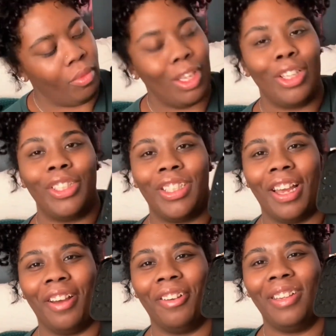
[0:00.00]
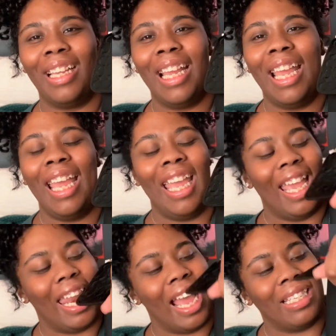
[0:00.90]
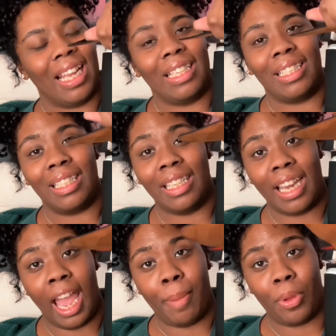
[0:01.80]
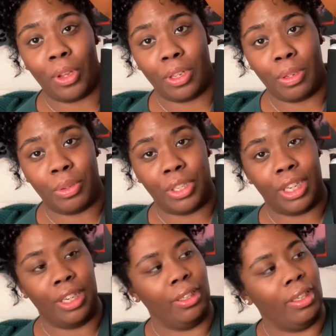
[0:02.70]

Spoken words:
So it has a snap closure.